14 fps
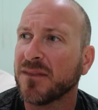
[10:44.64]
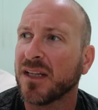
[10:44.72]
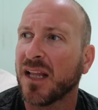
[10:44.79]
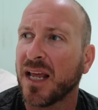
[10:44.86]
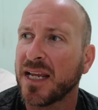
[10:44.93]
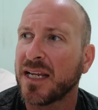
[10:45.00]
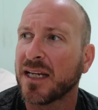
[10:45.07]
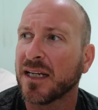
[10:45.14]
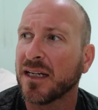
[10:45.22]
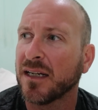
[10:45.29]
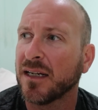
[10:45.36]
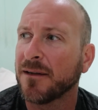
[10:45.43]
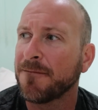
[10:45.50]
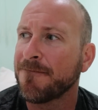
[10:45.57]
like,
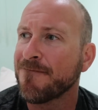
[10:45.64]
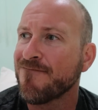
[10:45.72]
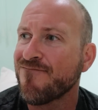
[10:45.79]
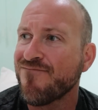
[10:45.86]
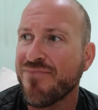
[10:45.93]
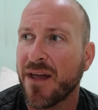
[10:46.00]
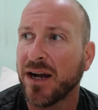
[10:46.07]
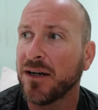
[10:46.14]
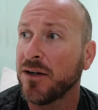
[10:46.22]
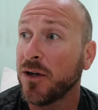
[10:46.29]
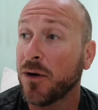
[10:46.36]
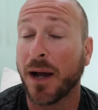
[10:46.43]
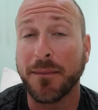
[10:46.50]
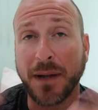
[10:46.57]
I don't
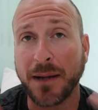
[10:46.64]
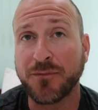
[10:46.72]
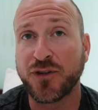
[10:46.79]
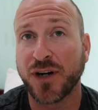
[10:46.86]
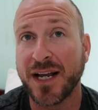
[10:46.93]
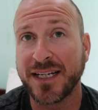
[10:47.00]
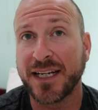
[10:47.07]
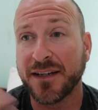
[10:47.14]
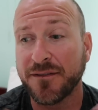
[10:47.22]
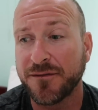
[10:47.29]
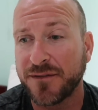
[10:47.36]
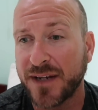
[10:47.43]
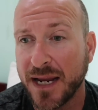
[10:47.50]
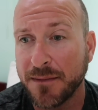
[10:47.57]
know, I'm trying to
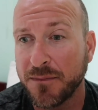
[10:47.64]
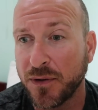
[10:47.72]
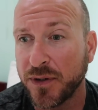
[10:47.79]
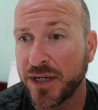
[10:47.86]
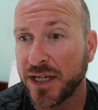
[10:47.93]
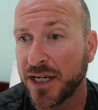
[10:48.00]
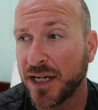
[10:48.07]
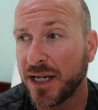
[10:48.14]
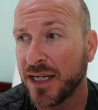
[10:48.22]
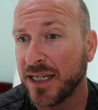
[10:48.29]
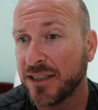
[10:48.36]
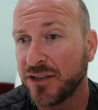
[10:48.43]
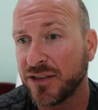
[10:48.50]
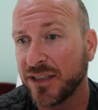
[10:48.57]
give Cambodia
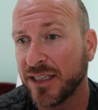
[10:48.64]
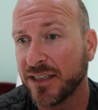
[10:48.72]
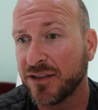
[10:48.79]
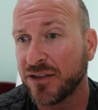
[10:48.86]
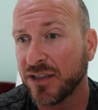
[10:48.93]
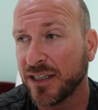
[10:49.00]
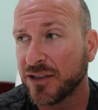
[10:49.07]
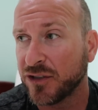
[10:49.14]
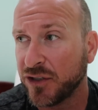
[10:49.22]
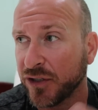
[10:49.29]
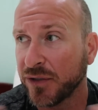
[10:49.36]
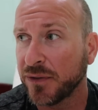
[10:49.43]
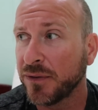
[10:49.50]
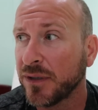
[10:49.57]
its
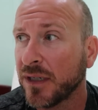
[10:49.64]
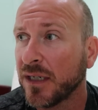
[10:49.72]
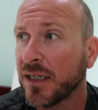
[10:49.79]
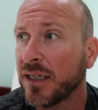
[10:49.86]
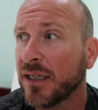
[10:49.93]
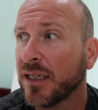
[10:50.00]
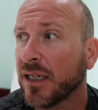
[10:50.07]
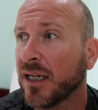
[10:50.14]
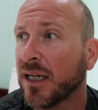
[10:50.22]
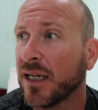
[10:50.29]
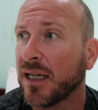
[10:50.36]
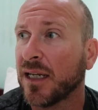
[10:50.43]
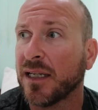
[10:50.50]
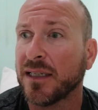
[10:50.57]
due,
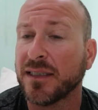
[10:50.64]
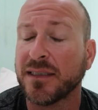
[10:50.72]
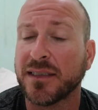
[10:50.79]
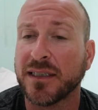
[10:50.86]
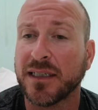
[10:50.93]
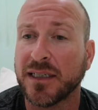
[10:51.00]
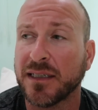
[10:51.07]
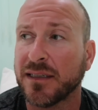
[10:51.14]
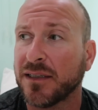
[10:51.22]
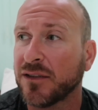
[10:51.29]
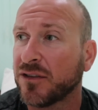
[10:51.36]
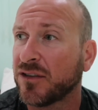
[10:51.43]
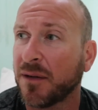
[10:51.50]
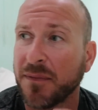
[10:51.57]
and
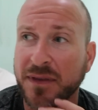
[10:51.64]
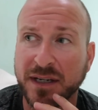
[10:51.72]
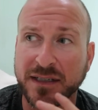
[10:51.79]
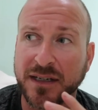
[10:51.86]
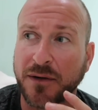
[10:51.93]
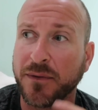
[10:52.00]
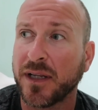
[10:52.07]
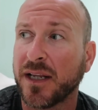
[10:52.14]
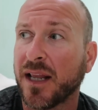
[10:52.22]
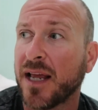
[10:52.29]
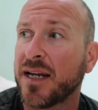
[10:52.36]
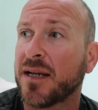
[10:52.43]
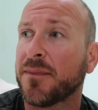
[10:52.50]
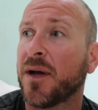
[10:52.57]
there's some things I really
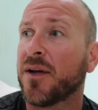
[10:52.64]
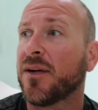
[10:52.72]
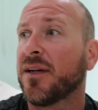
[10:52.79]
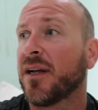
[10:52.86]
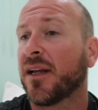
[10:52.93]
like about it.